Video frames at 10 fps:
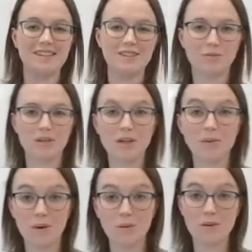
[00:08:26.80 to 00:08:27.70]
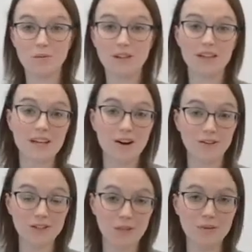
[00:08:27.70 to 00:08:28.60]
this week where we really
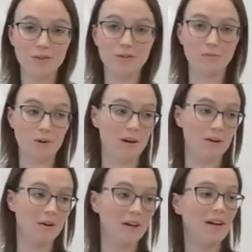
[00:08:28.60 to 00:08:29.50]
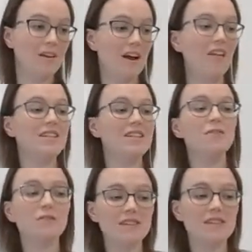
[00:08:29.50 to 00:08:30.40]
are doing vibrato. Now the
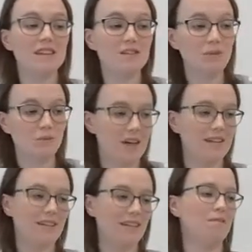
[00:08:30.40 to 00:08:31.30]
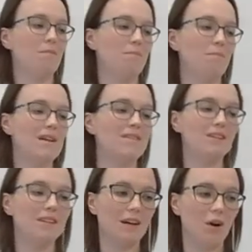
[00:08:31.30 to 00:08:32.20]
difference in this one, why I said it's
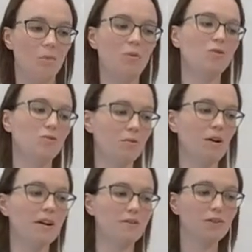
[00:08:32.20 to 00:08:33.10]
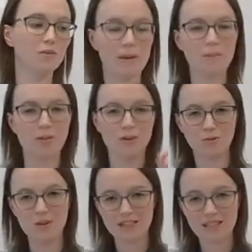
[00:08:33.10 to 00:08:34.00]
basically almost vibrato, is remember the
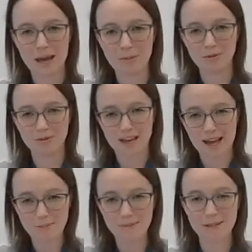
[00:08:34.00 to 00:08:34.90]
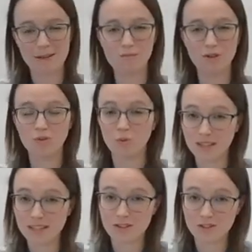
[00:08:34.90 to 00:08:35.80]
tween taps, you're tapping in
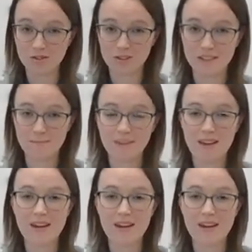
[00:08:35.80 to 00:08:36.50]
between the string,